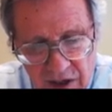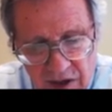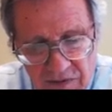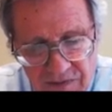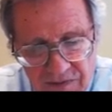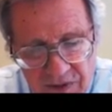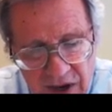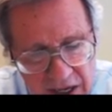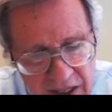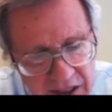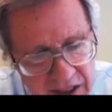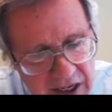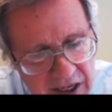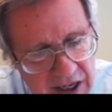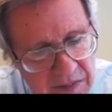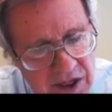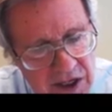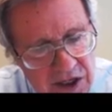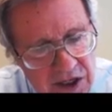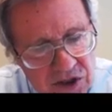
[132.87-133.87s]
Finally,
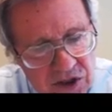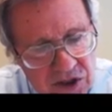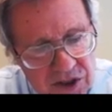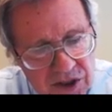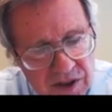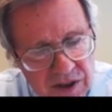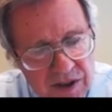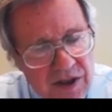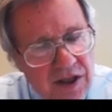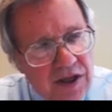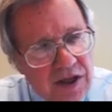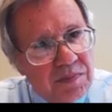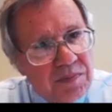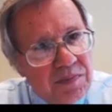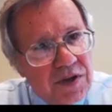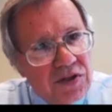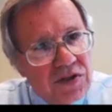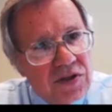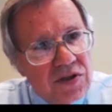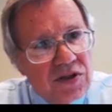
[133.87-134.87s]
I'm not sure that
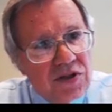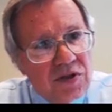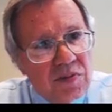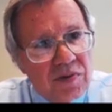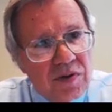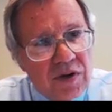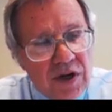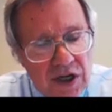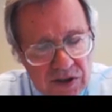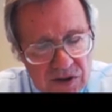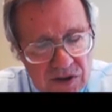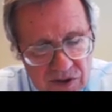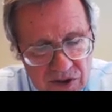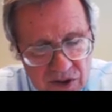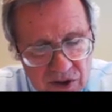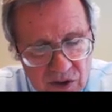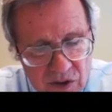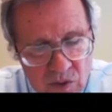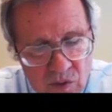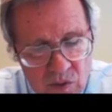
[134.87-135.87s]
business appraisers
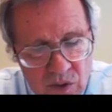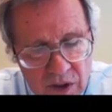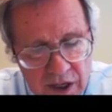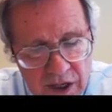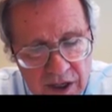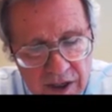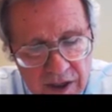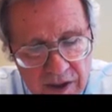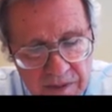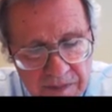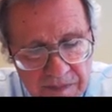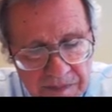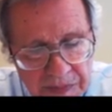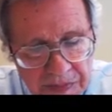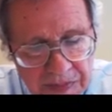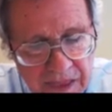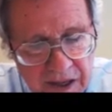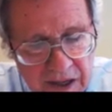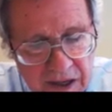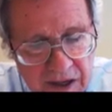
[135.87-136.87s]
are aware
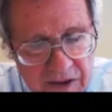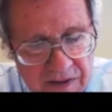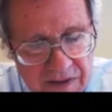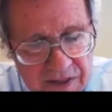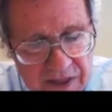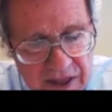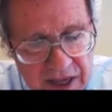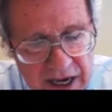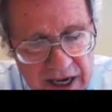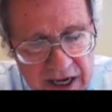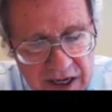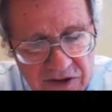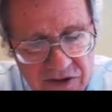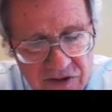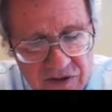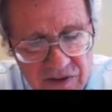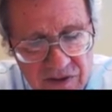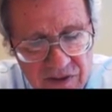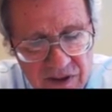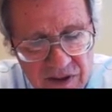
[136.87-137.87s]
that
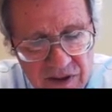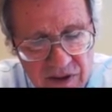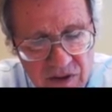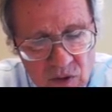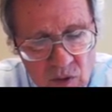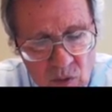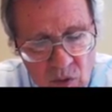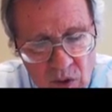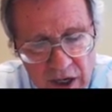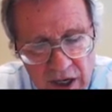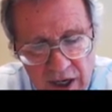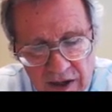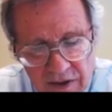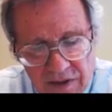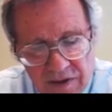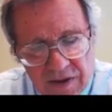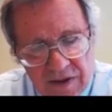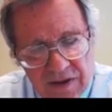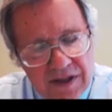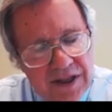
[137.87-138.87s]

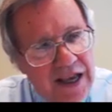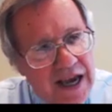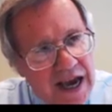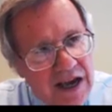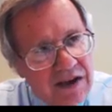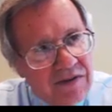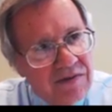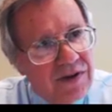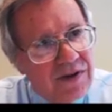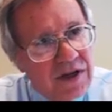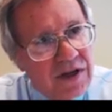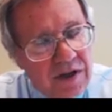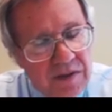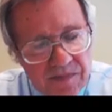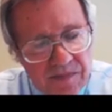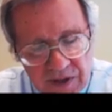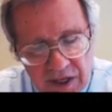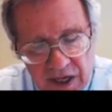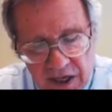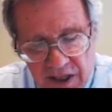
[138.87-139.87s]
while NACFA
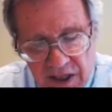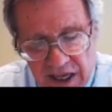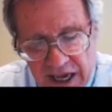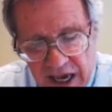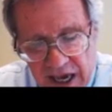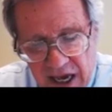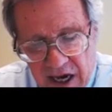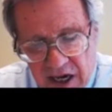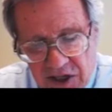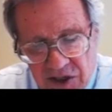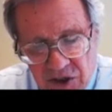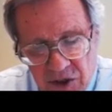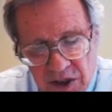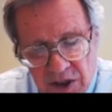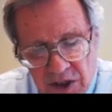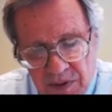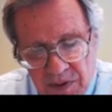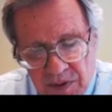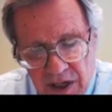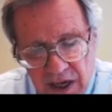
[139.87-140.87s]
and the
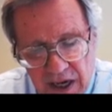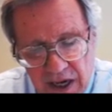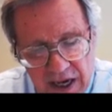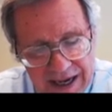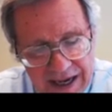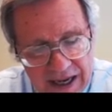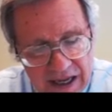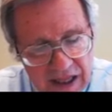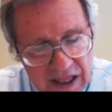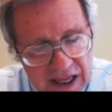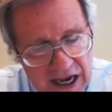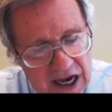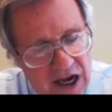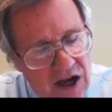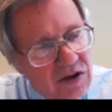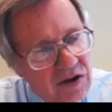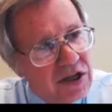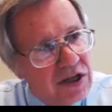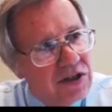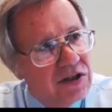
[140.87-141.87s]
AICPA allow
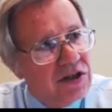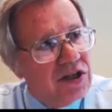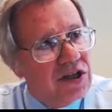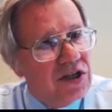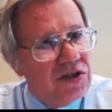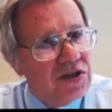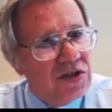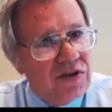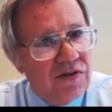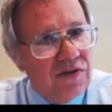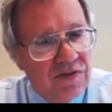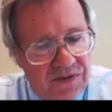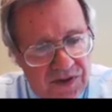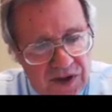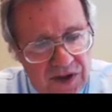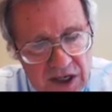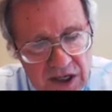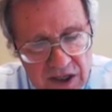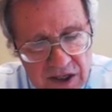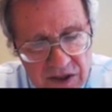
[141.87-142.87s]
contingent
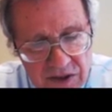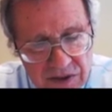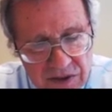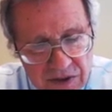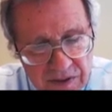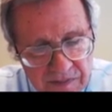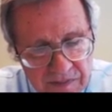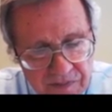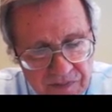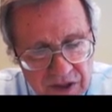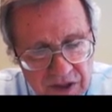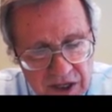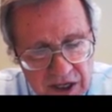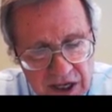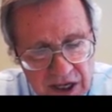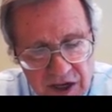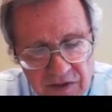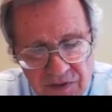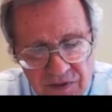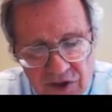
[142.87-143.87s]
fees,
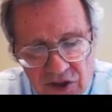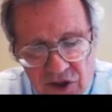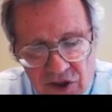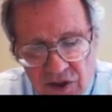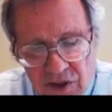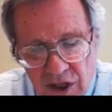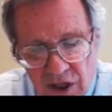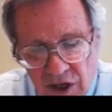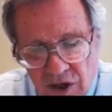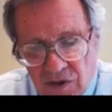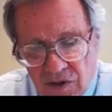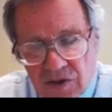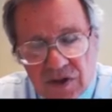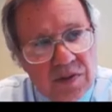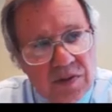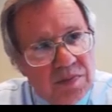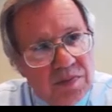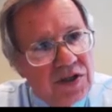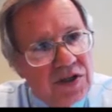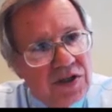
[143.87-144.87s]
if disclosed in
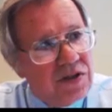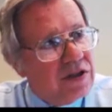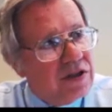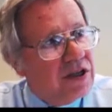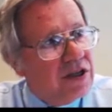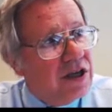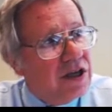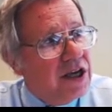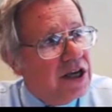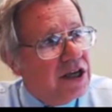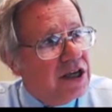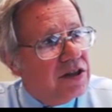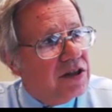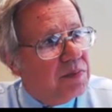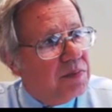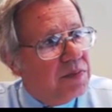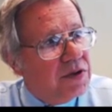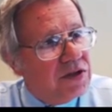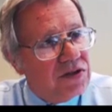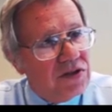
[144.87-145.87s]
the
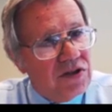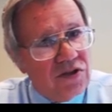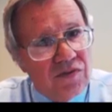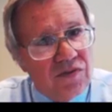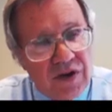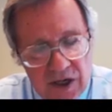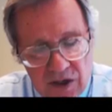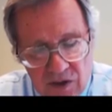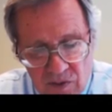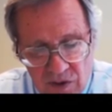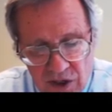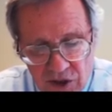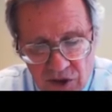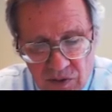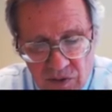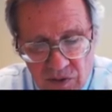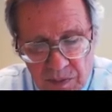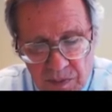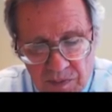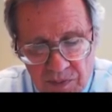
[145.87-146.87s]
business
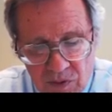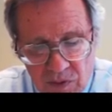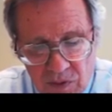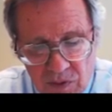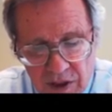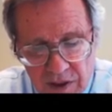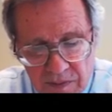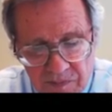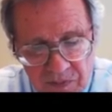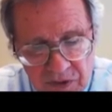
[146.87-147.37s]
valuation report,